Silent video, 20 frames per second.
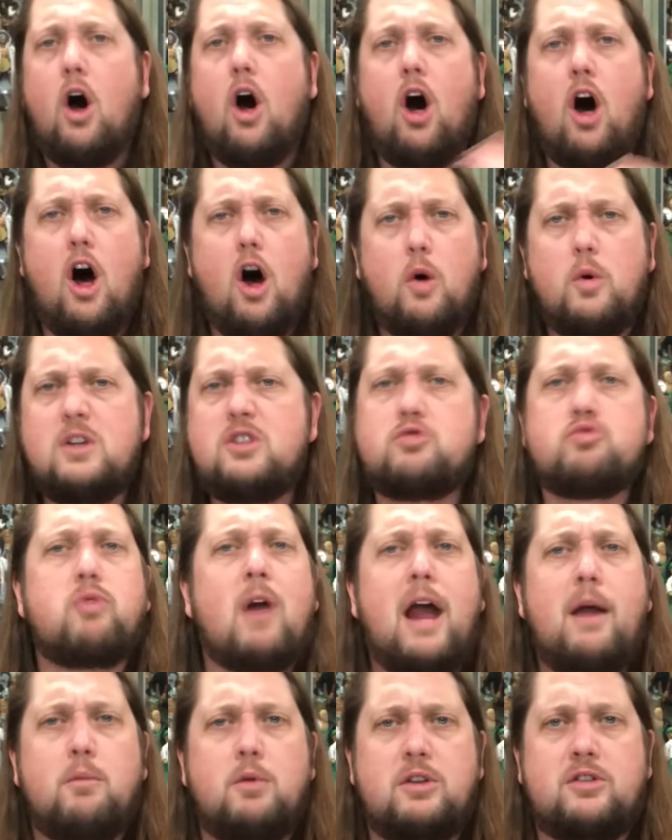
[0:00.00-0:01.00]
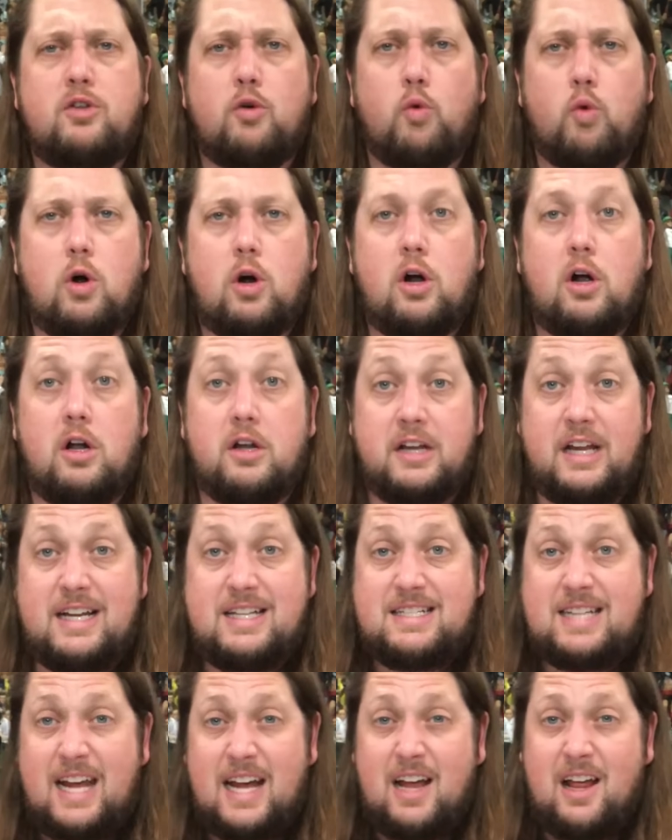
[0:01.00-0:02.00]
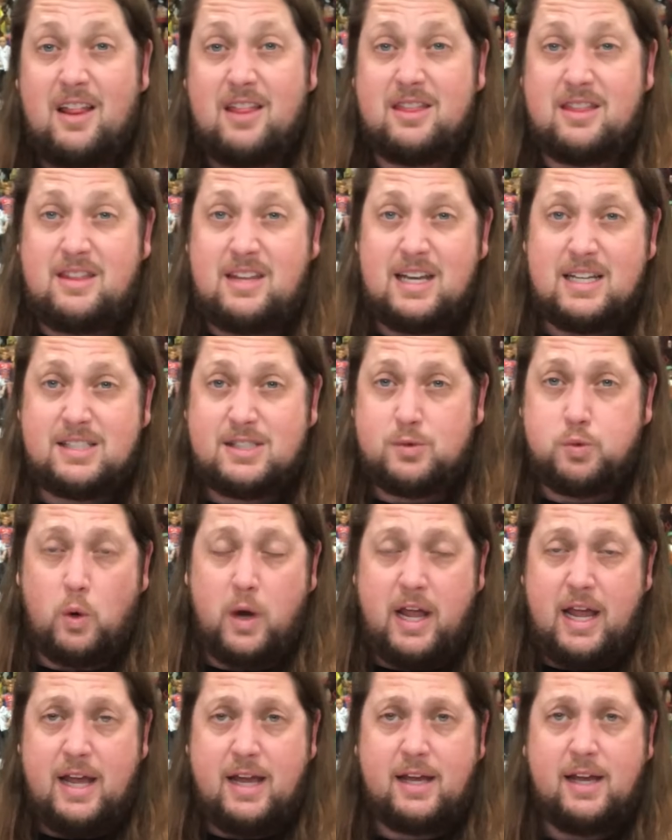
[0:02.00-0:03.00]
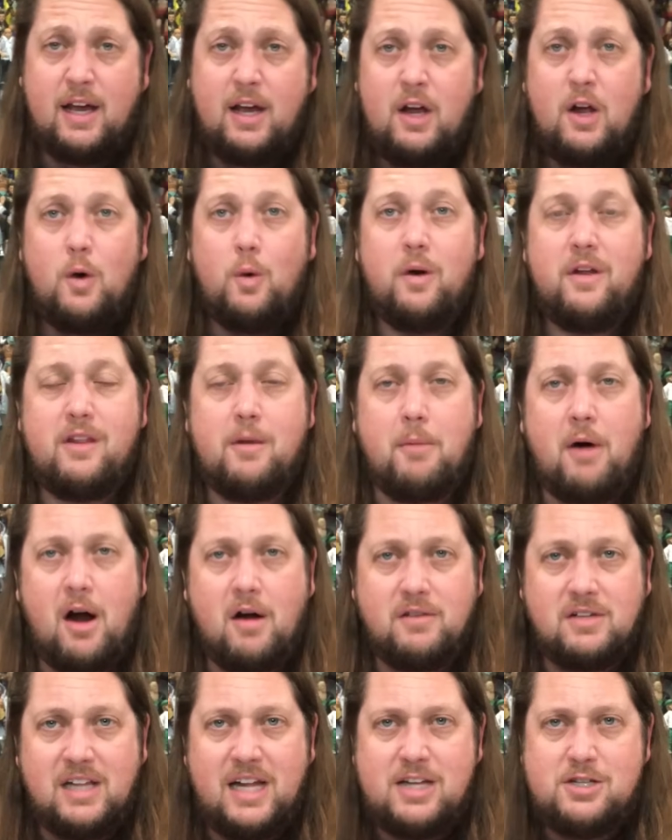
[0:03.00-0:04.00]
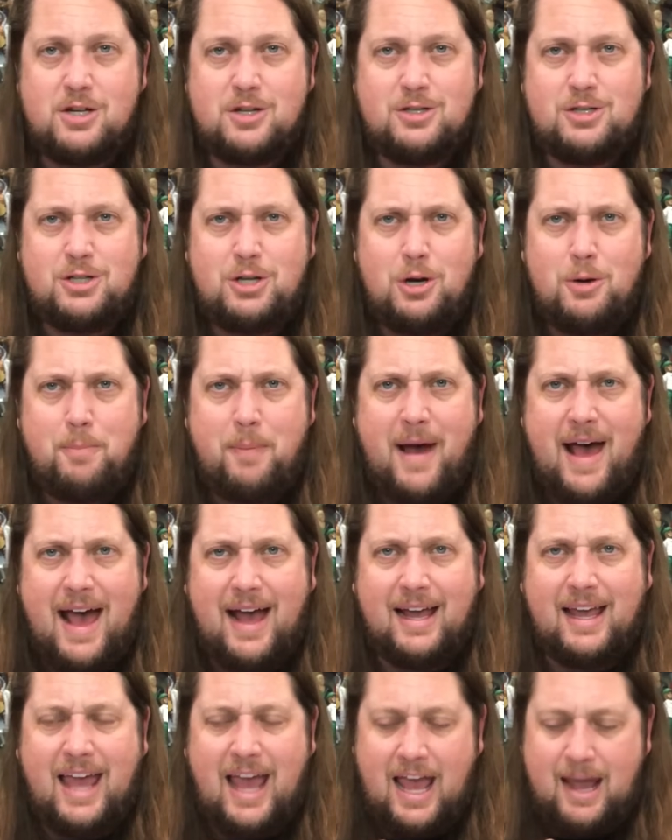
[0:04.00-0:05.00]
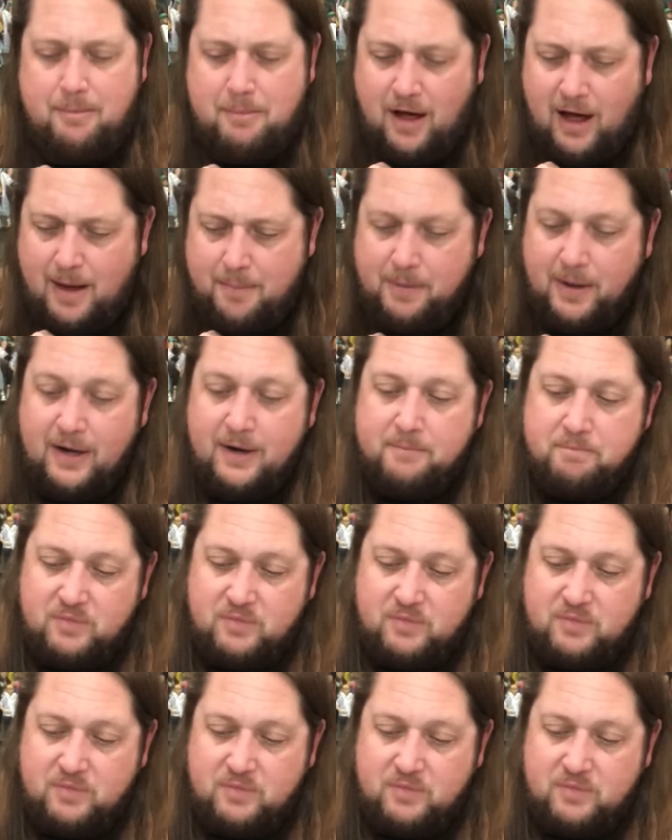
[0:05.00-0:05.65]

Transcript: All was right with the world until this week when the Marvel Legends two-pack came up.